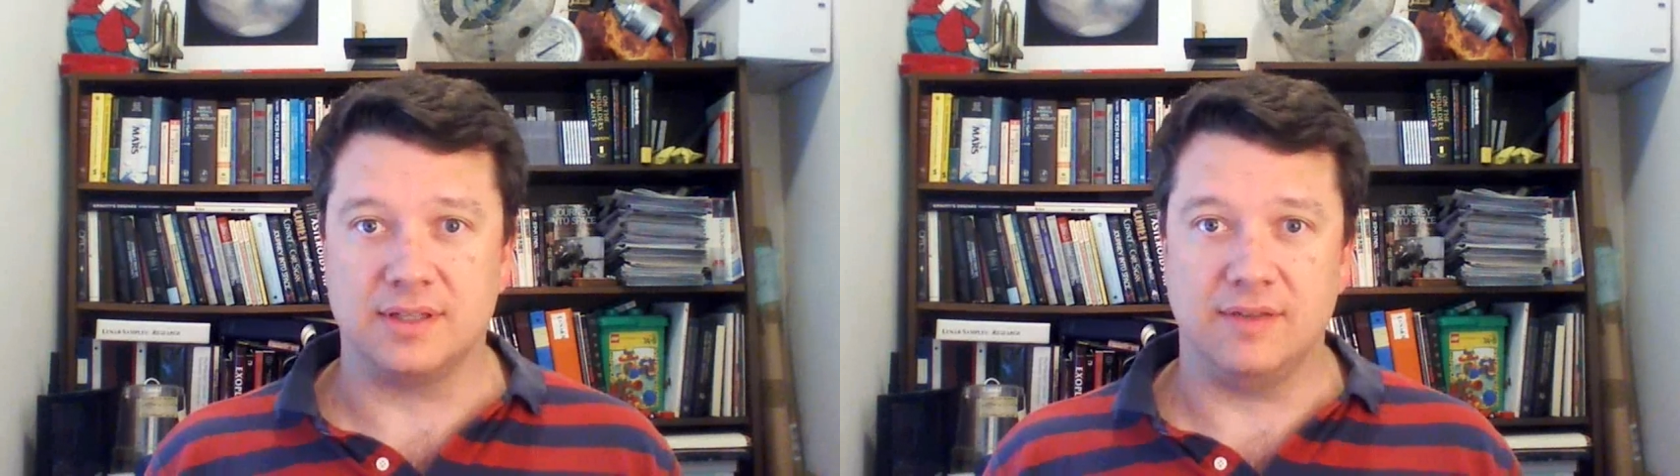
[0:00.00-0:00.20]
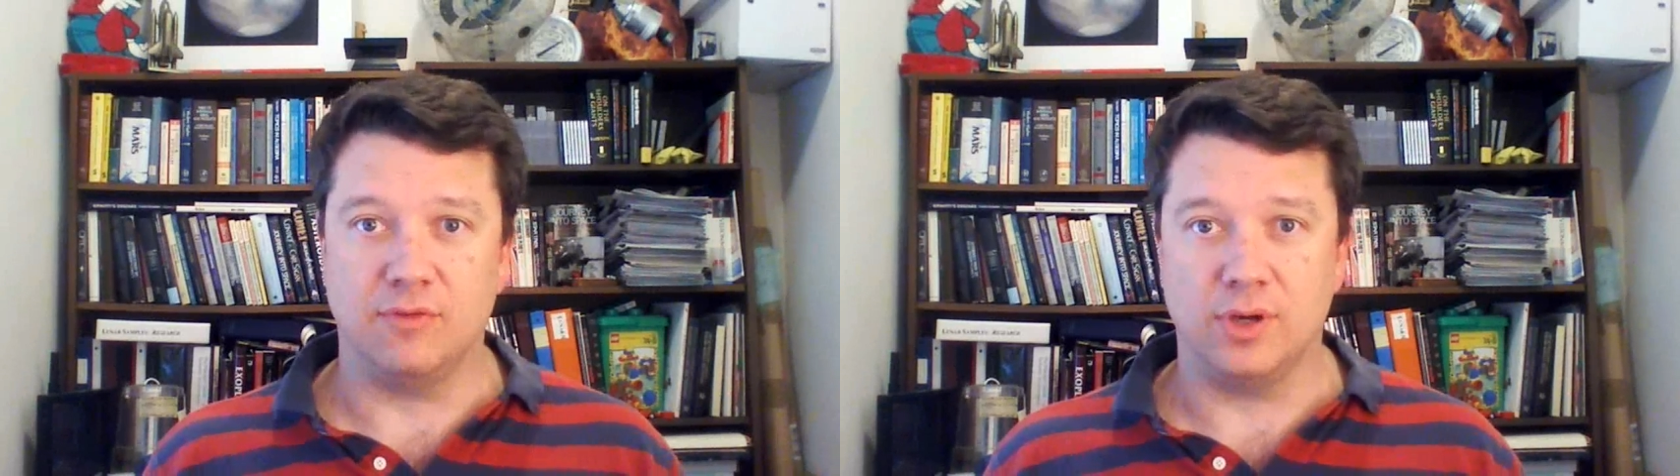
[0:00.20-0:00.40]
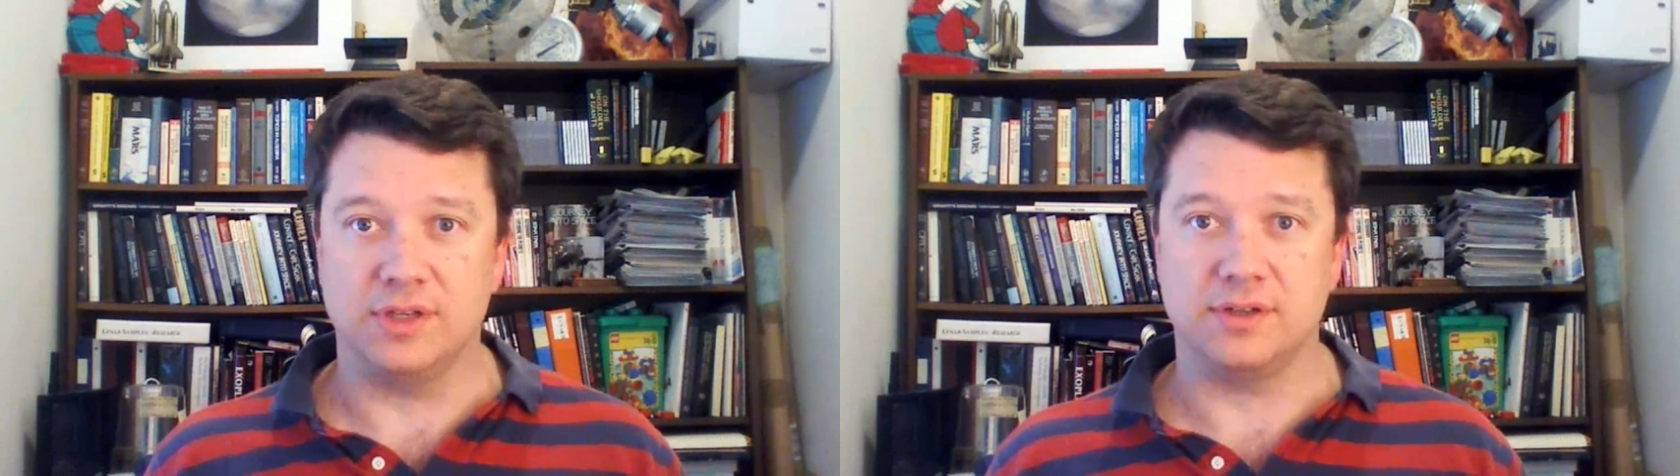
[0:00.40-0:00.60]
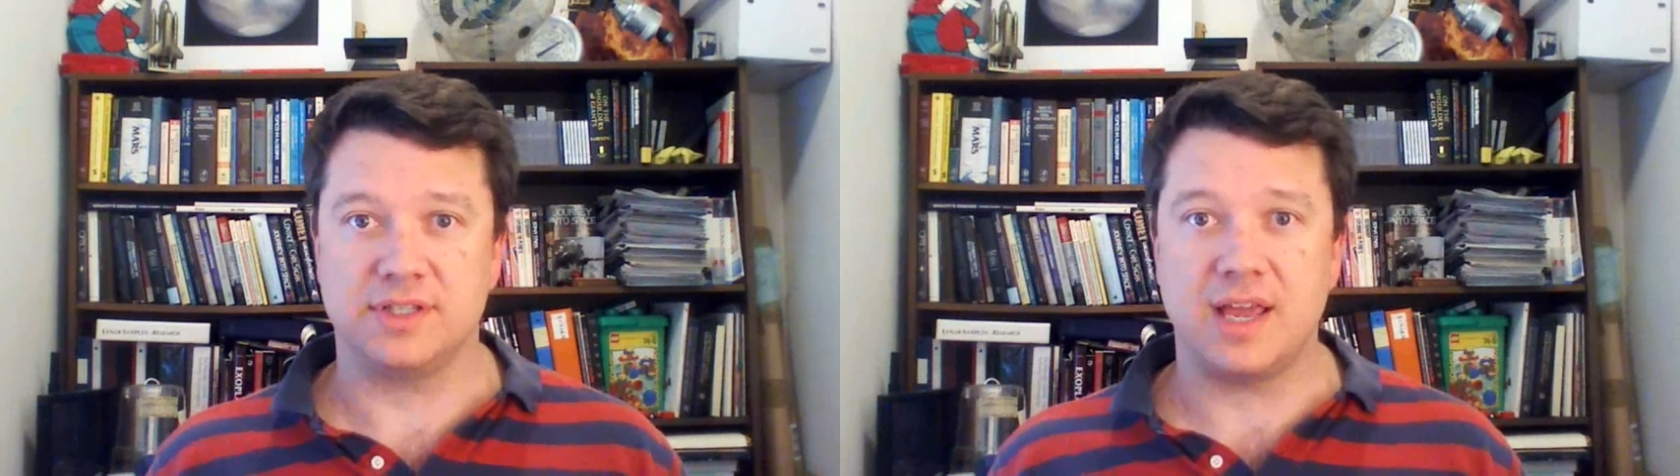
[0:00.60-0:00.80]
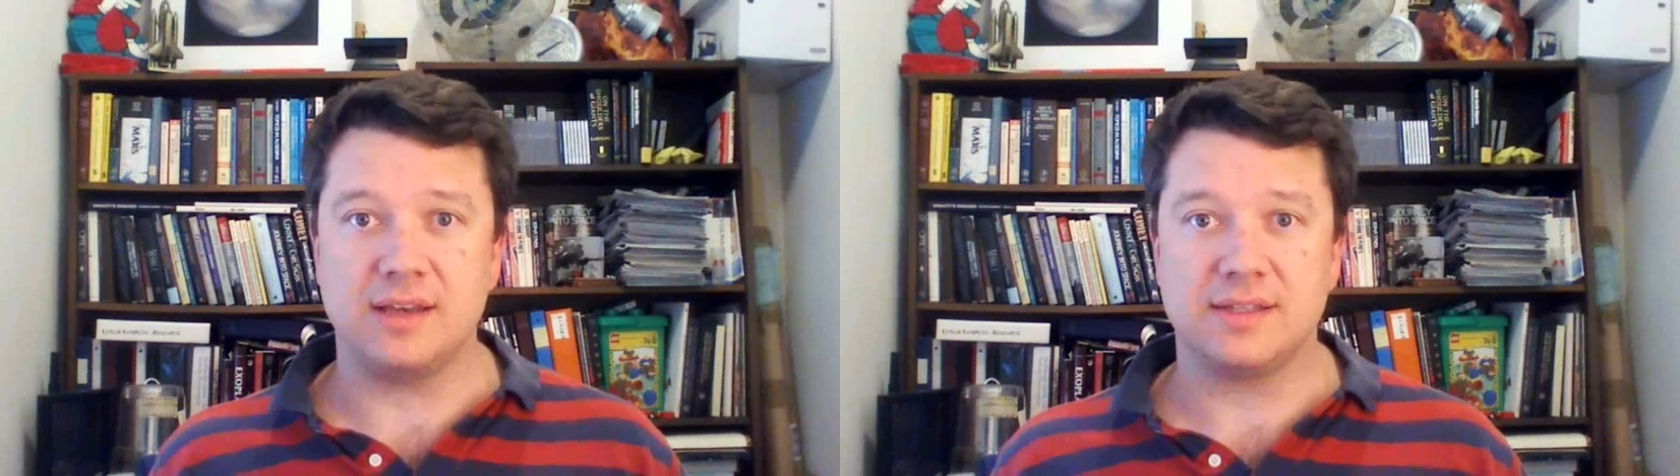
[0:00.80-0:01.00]
the Voyager
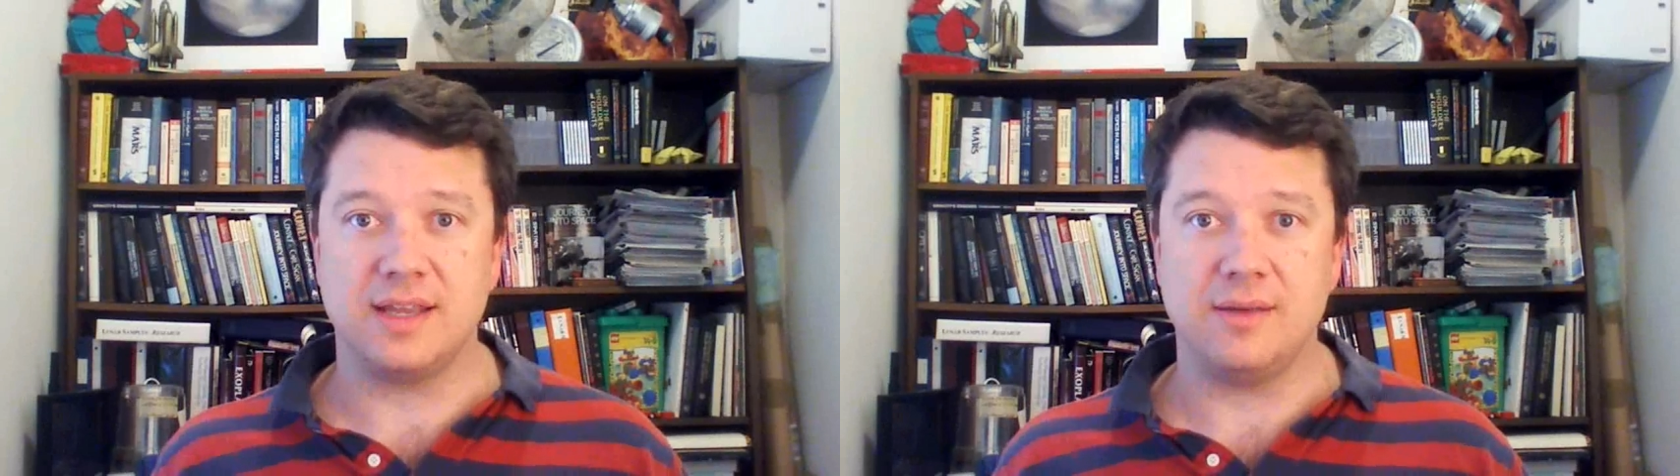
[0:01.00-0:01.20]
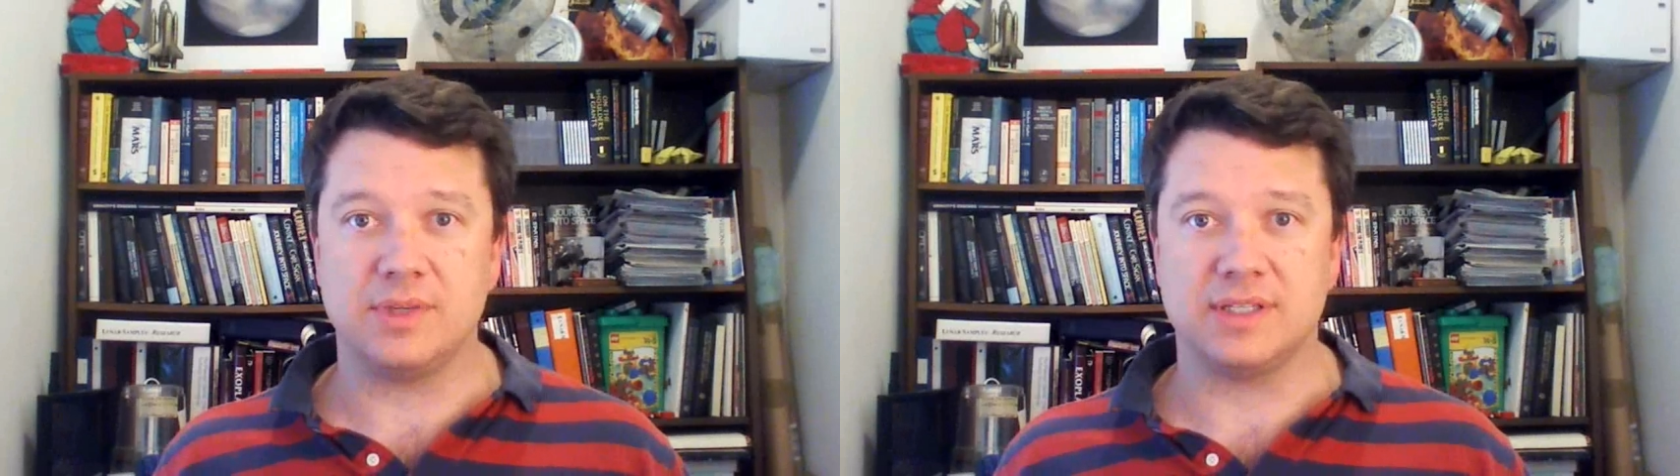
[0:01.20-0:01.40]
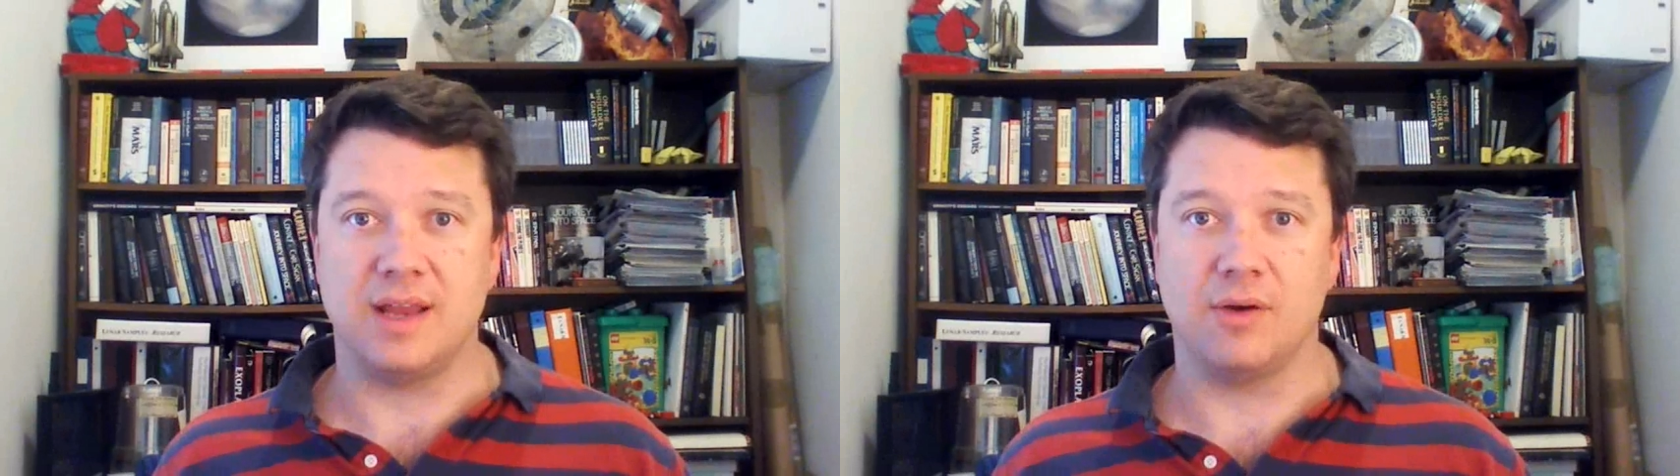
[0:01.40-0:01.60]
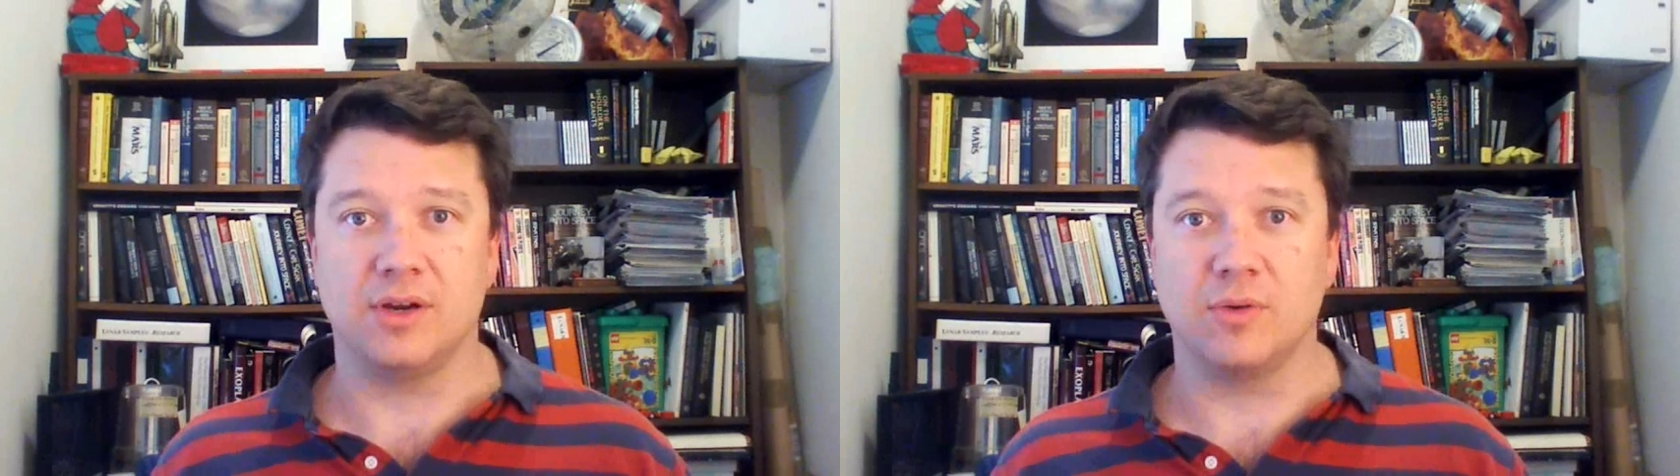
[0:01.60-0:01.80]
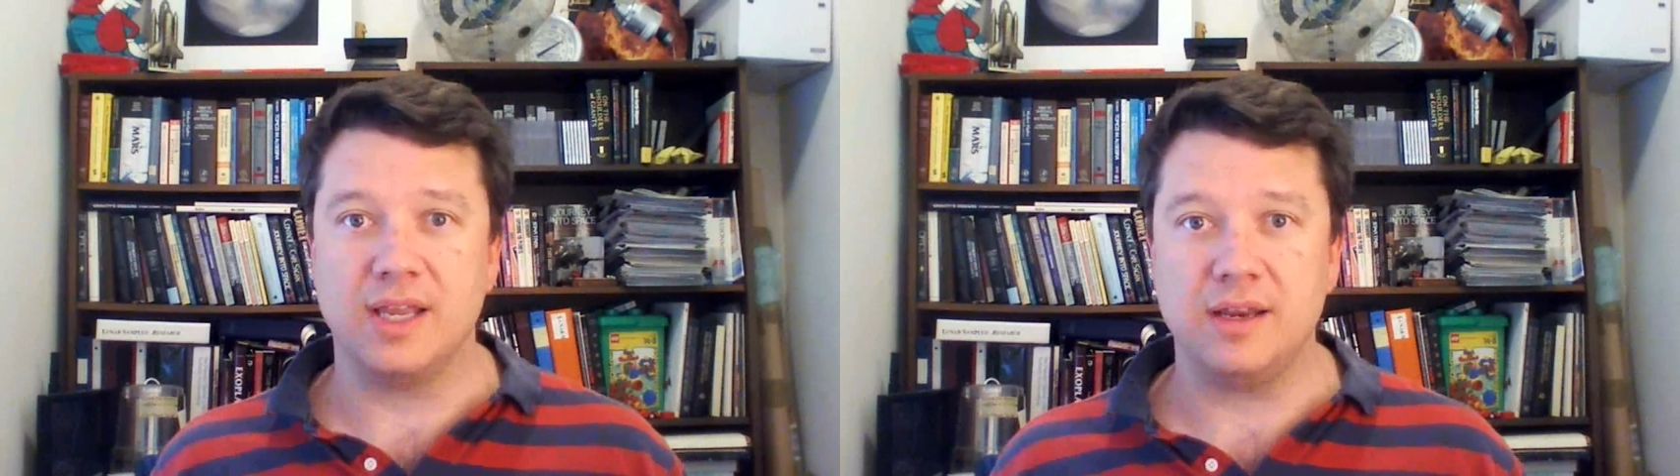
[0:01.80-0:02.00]
science team has now
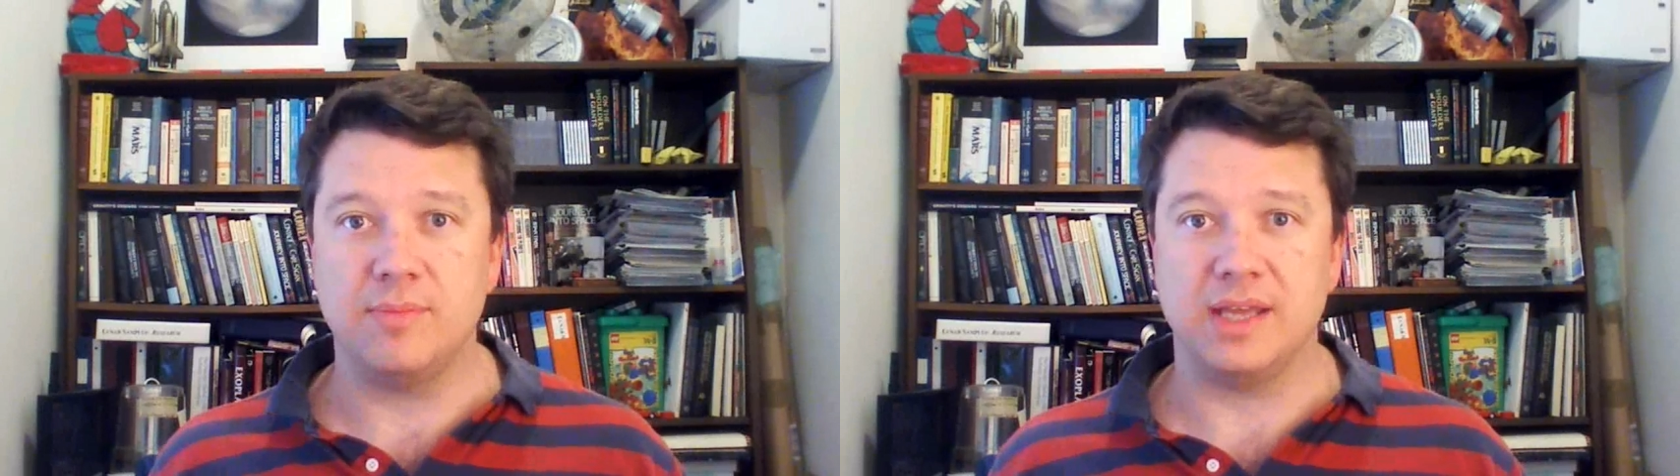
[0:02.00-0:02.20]
agreed